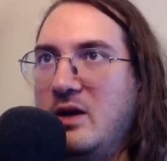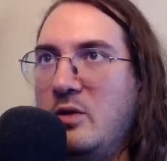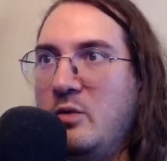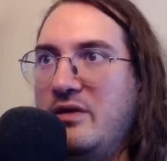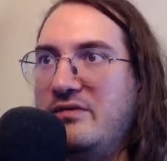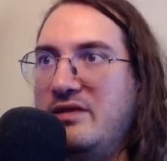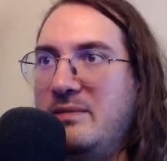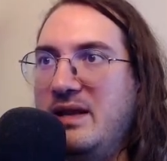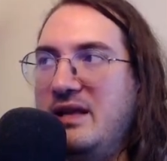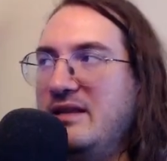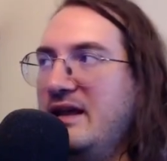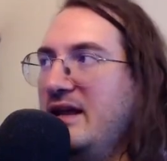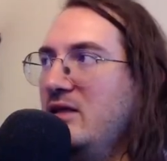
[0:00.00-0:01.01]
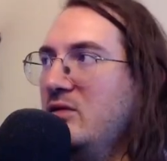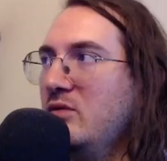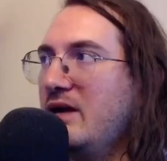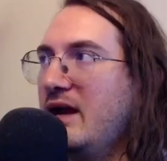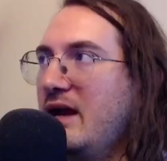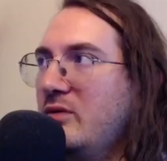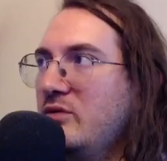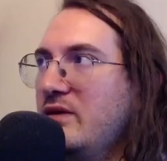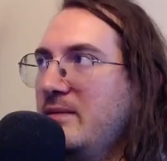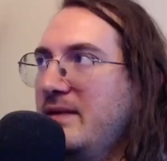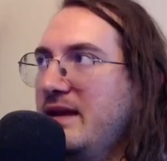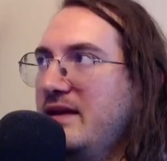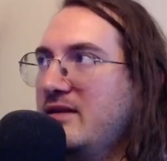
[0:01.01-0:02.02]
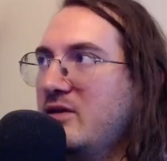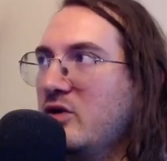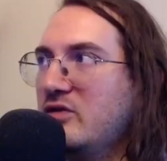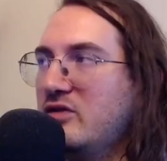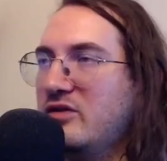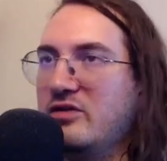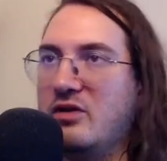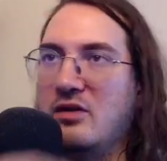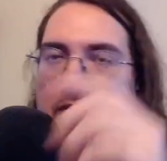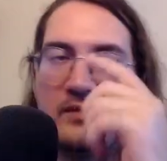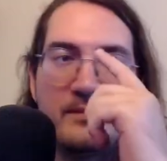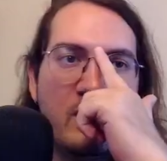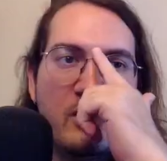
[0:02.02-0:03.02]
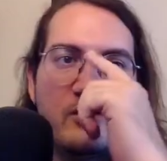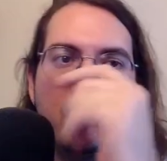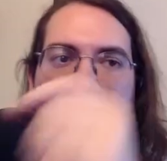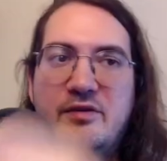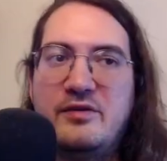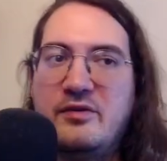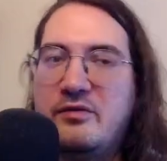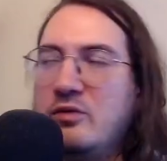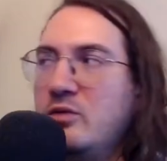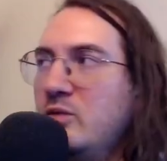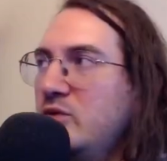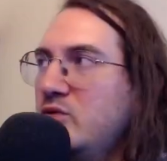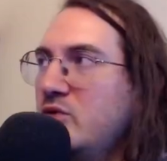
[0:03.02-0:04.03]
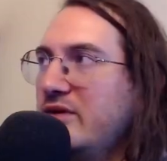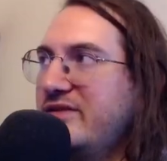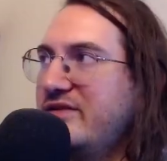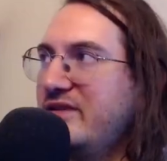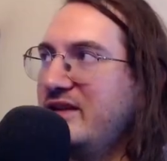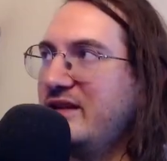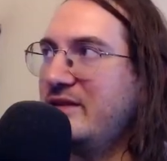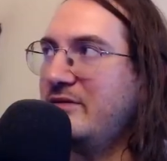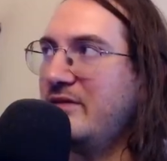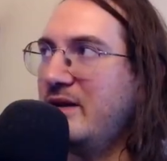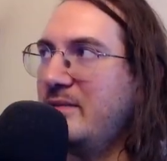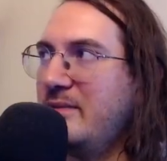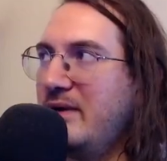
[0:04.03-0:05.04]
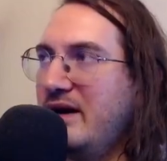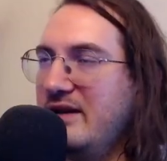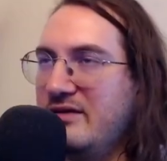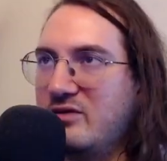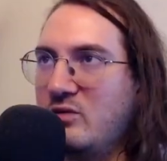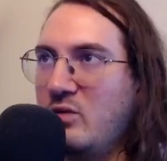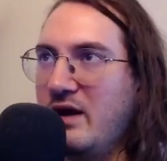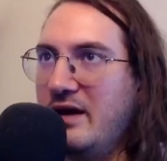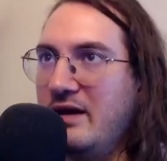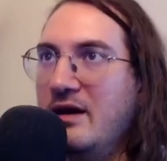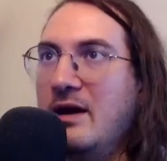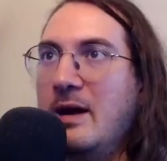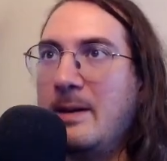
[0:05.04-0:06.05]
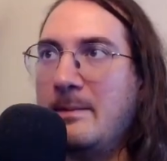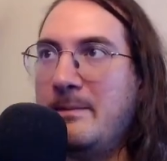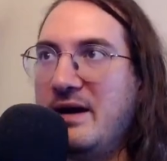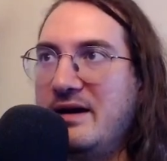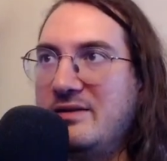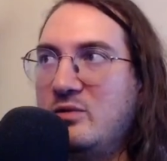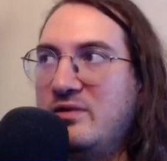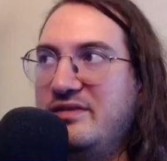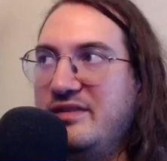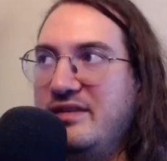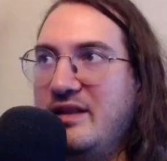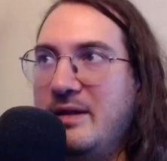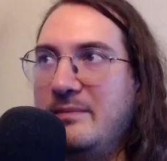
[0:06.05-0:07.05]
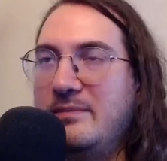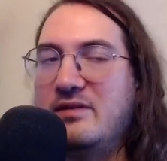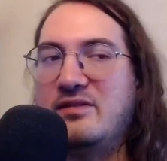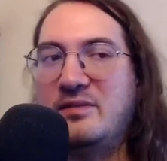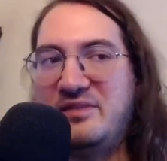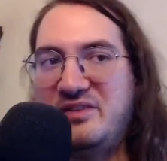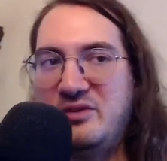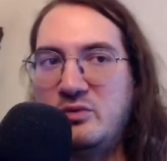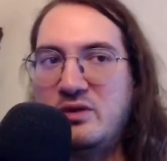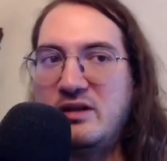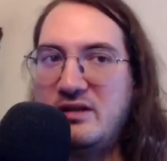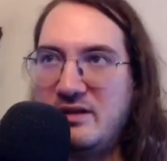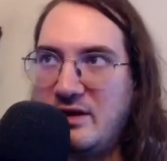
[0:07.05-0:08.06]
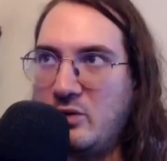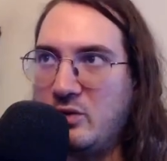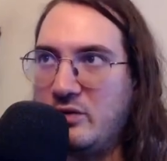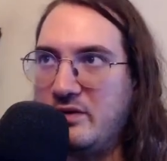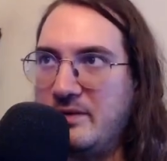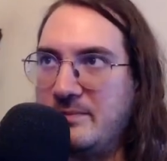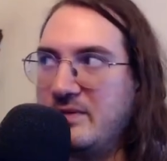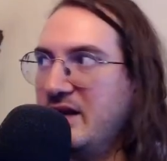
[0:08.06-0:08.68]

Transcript: We have the main, and look how the main got resolved. So first of all, we do not see the defined pi and square, but we see them substituted in the code.